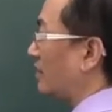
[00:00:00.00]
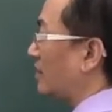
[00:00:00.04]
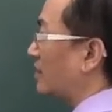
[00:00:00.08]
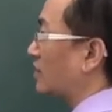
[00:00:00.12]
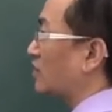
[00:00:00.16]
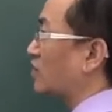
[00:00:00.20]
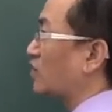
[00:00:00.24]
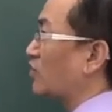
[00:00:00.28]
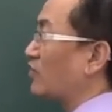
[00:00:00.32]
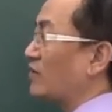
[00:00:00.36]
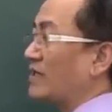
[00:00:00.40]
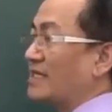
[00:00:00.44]

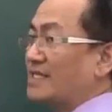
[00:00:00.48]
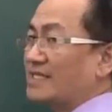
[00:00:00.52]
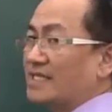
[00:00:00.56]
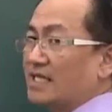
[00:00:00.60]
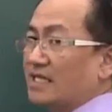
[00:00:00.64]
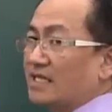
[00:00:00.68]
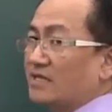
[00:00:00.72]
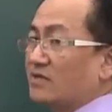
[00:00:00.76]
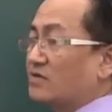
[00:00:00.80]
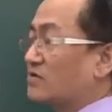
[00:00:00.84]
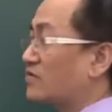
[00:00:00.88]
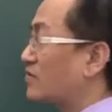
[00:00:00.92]
So it's
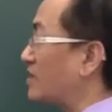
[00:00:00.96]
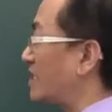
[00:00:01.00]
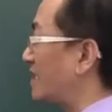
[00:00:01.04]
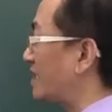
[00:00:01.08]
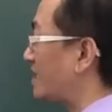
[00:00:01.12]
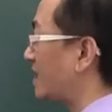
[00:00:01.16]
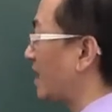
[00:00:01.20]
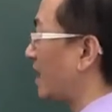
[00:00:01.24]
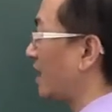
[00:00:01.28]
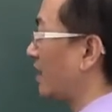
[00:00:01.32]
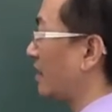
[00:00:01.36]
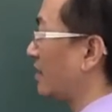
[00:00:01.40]

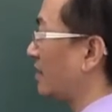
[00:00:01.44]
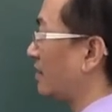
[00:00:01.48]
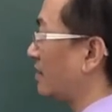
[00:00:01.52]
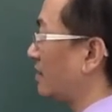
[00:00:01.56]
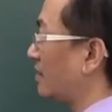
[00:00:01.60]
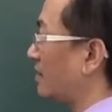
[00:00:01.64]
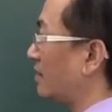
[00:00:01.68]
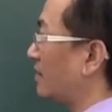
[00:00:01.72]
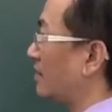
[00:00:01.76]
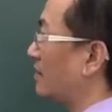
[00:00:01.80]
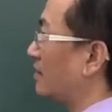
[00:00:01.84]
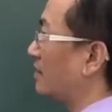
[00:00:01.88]
increasing
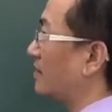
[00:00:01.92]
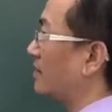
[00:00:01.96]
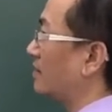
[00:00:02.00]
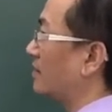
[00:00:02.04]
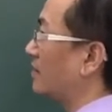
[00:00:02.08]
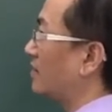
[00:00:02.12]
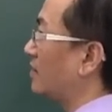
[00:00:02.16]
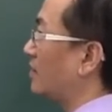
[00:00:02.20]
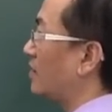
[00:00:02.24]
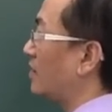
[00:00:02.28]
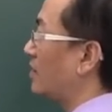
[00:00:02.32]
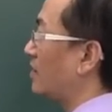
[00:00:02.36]

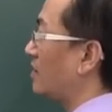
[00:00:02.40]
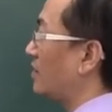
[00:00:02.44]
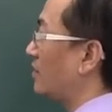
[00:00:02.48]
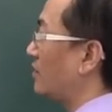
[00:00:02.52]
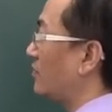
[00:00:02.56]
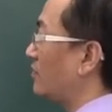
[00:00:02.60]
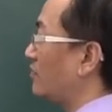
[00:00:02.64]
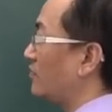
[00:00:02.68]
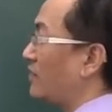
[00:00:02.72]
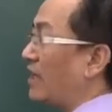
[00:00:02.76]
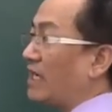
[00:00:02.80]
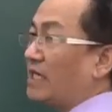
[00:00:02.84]

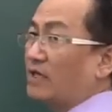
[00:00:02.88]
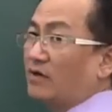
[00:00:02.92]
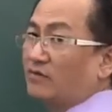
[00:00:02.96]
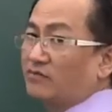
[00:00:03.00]
rate